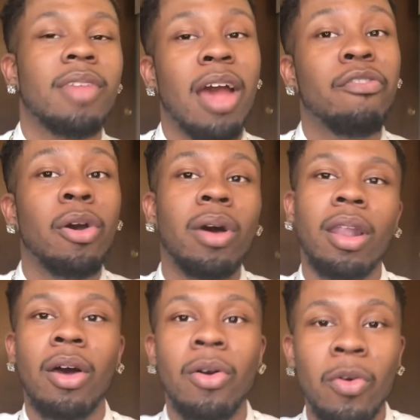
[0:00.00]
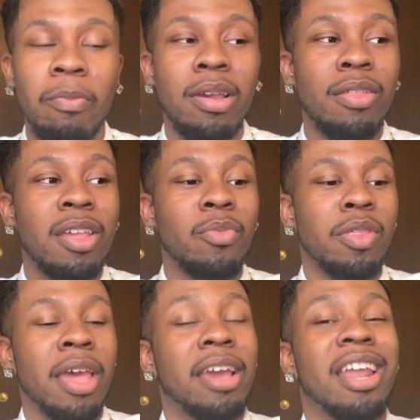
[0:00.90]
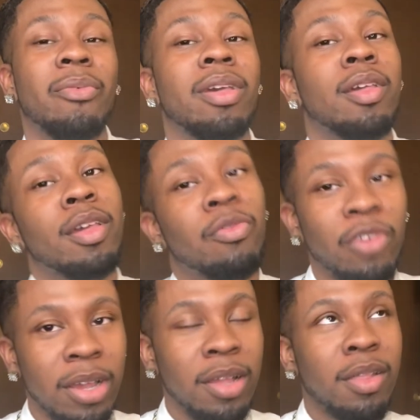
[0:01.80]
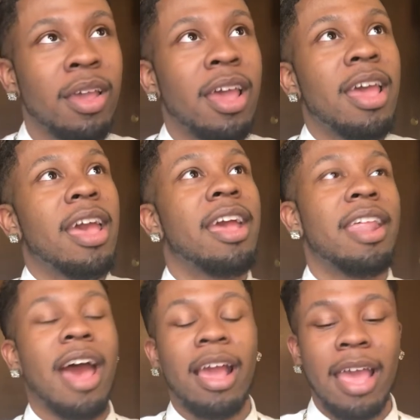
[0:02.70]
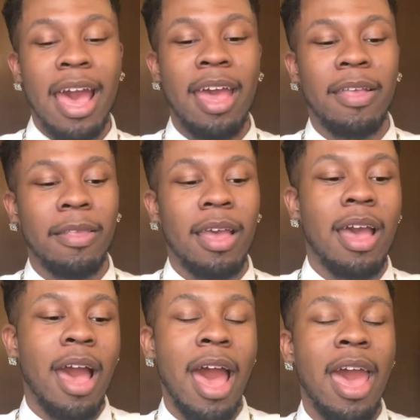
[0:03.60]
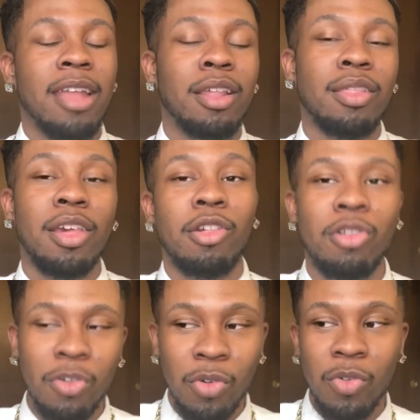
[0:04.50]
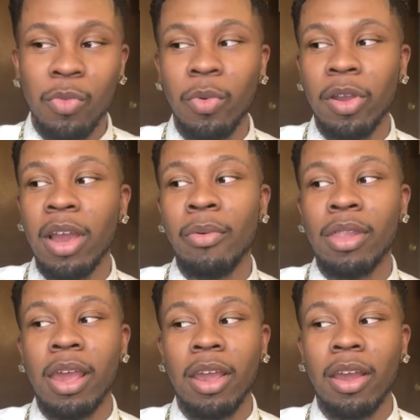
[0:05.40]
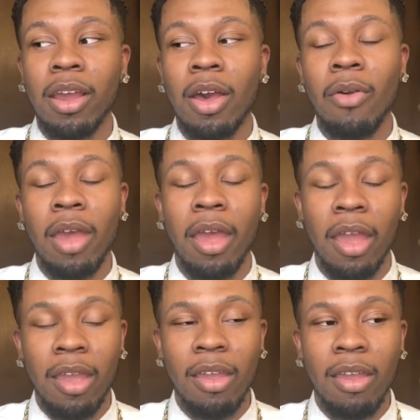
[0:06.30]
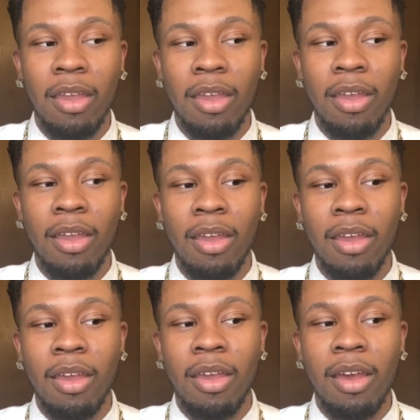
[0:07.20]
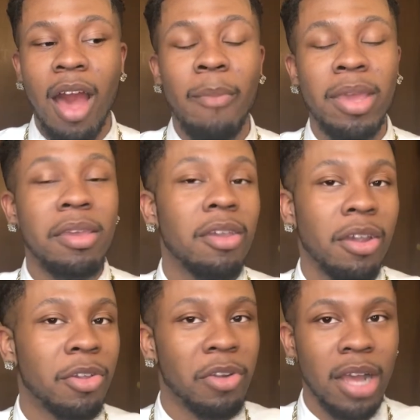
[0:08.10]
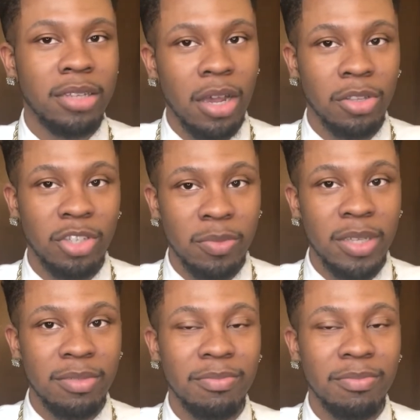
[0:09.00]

I felt alone because he was hanging out with his friends. And I had this issue where I was like, okay, I'm here and you're not talking to me.